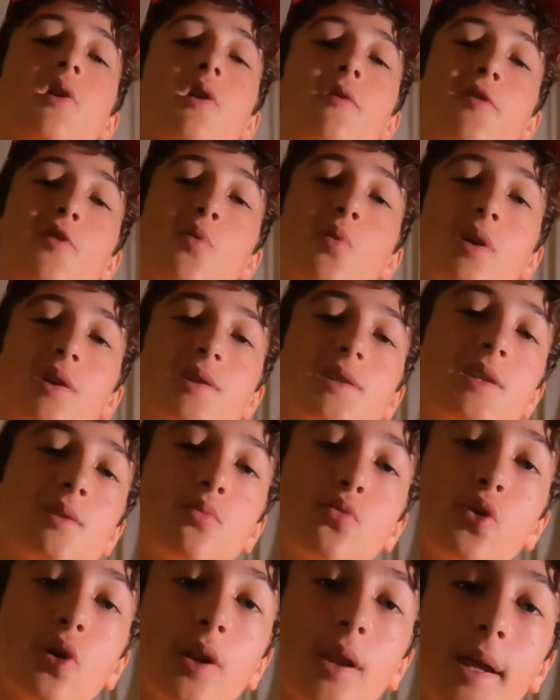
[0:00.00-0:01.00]
If you want to see
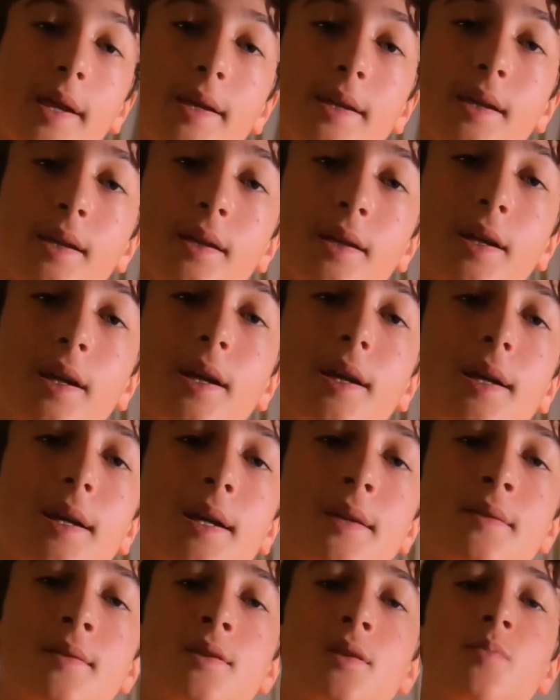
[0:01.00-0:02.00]
more like it,
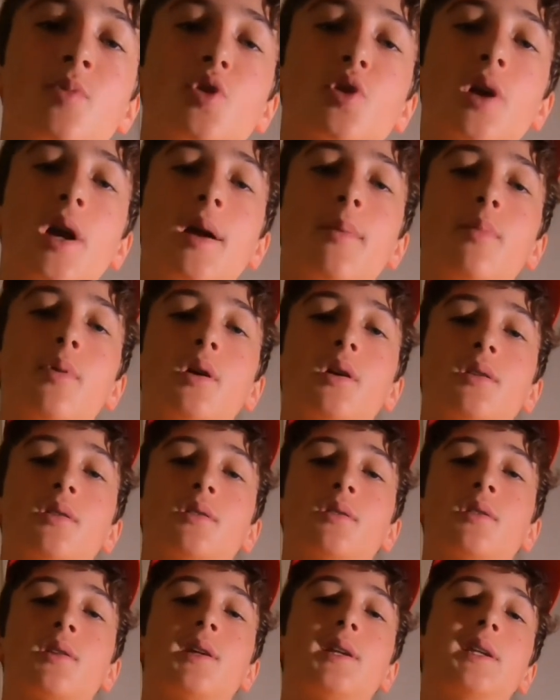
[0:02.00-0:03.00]
hit the subscribe
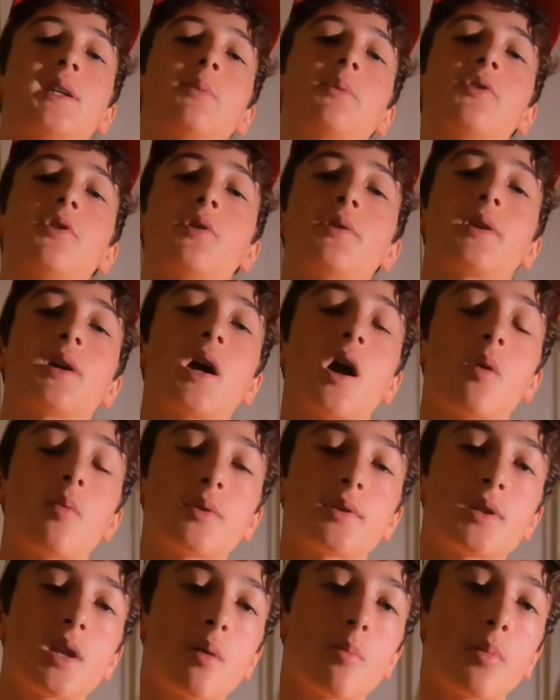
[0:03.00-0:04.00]
button. Let me know in the
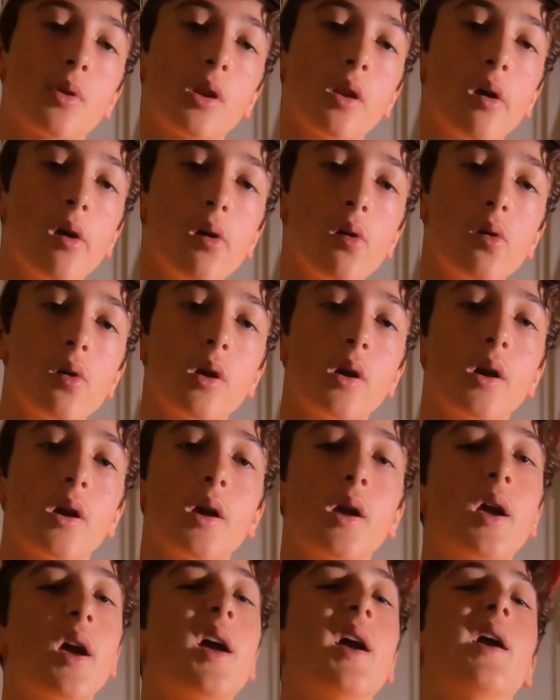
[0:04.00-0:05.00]
comments down below,
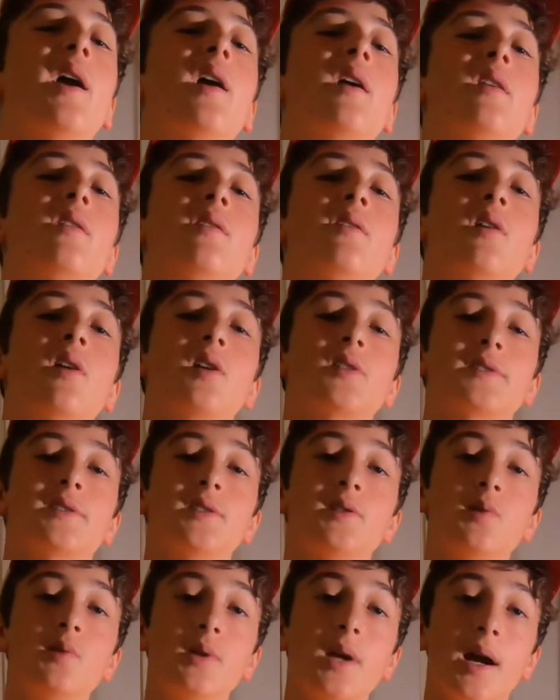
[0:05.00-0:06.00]
and I'll
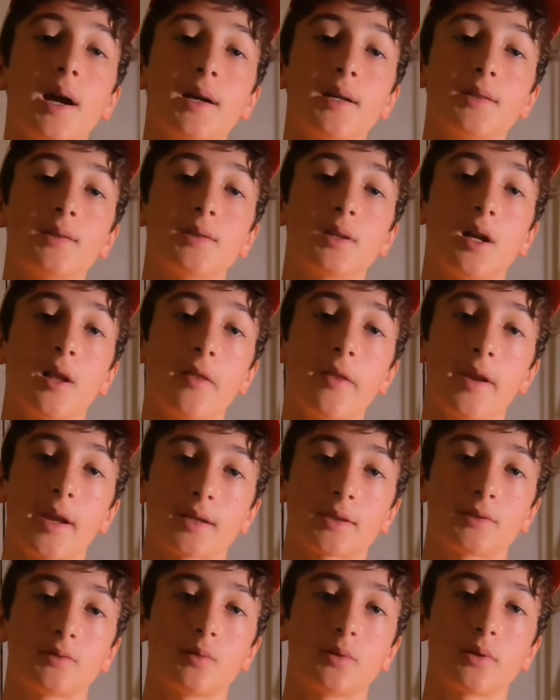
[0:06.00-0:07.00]
see you guys on the
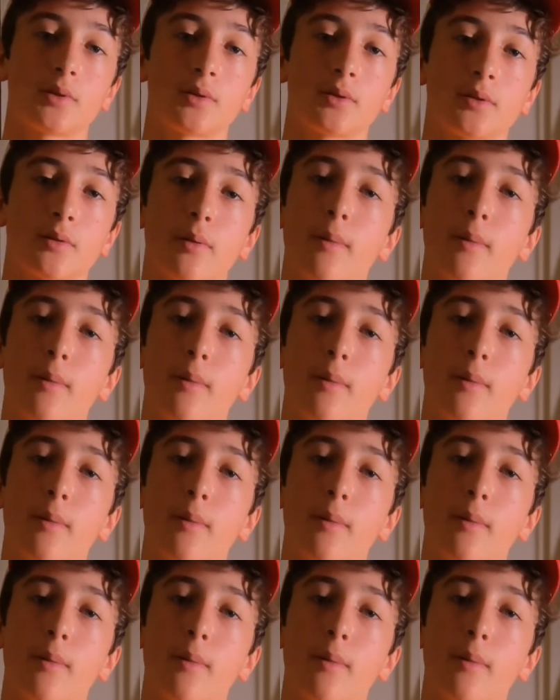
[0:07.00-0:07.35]
next one.